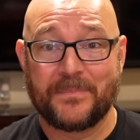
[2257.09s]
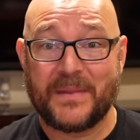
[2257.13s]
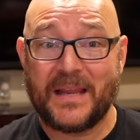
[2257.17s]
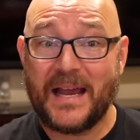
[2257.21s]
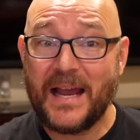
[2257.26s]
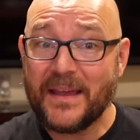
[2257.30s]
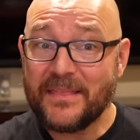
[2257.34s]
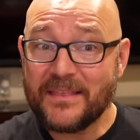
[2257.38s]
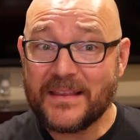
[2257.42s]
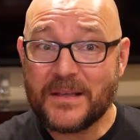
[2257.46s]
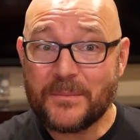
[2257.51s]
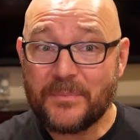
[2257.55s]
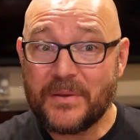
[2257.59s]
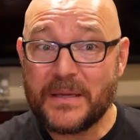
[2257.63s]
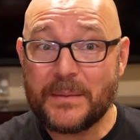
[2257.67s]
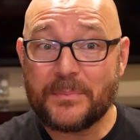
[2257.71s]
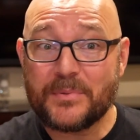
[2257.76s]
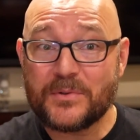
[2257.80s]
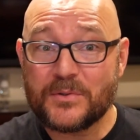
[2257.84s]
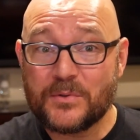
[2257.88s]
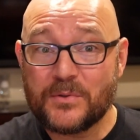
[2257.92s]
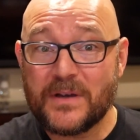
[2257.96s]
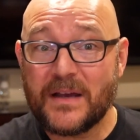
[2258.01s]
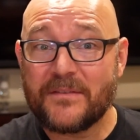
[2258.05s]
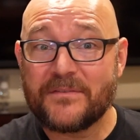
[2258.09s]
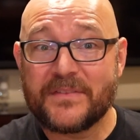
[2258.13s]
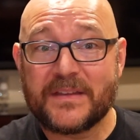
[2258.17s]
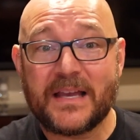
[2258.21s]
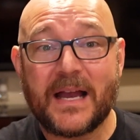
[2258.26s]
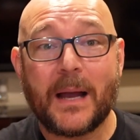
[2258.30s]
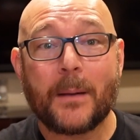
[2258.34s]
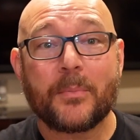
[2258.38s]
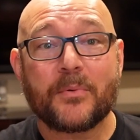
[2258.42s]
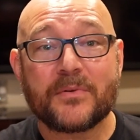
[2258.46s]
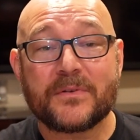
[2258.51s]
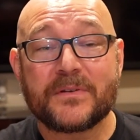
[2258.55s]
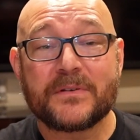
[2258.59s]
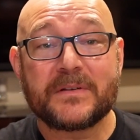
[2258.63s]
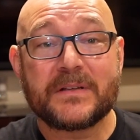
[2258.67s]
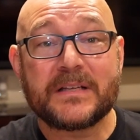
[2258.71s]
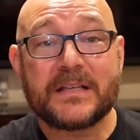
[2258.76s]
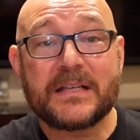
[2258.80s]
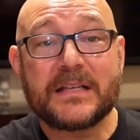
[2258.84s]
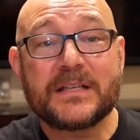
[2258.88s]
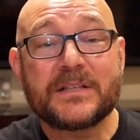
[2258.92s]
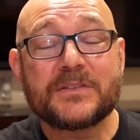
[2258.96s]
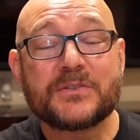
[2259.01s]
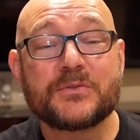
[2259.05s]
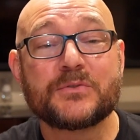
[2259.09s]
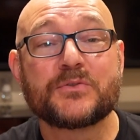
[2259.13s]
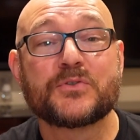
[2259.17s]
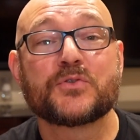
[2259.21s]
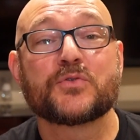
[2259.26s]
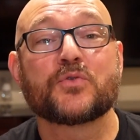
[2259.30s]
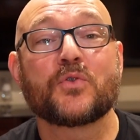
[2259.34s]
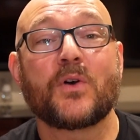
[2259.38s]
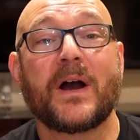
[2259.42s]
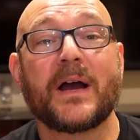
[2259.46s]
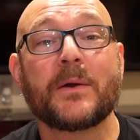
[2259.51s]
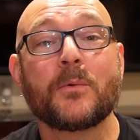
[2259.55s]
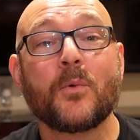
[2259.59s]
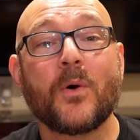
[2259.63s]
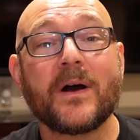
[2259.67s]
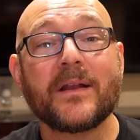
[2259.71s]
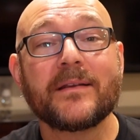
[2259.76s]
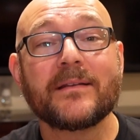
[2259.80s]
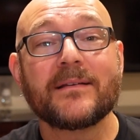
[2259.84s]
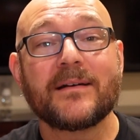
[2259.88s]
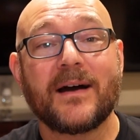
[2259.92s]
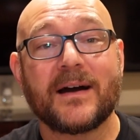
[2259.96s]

I think people who have the opportunity to try one